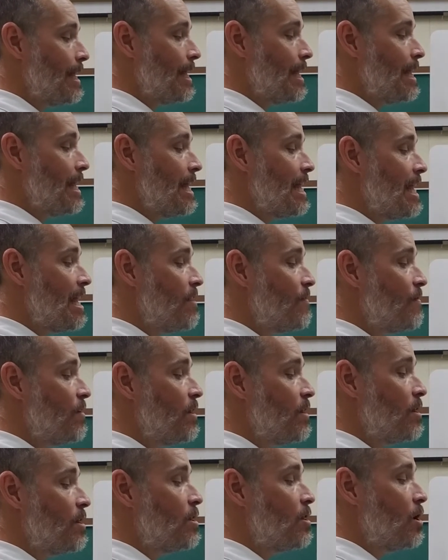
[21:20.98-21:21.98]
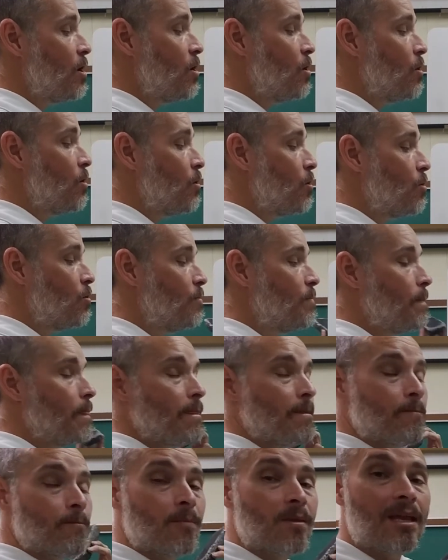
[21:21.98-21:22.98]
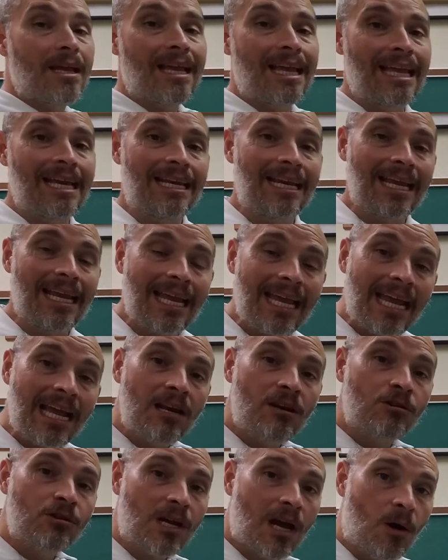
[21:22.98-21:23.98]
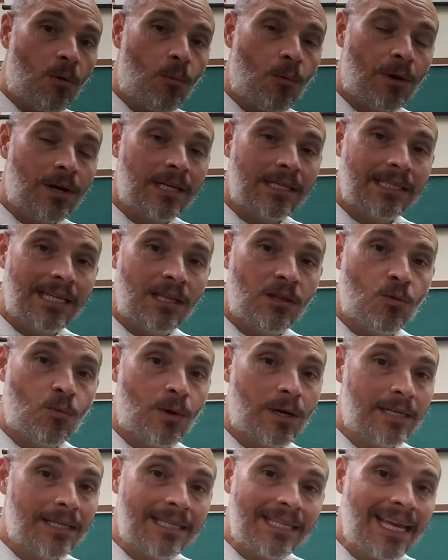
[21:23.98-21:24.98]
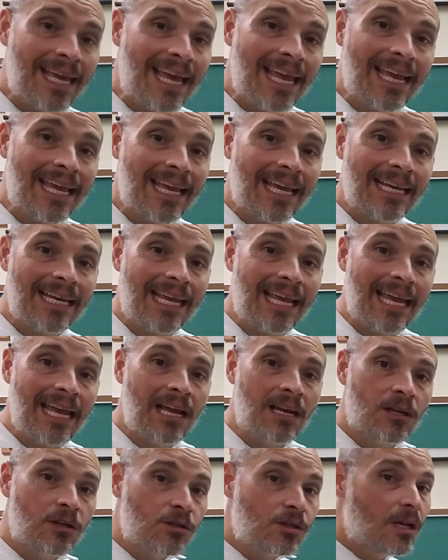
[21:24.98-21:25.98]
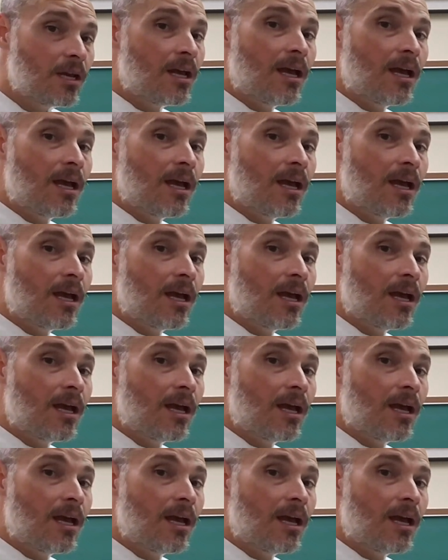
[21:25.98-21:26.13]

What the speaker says: Even though in English, I want to say the word take in English,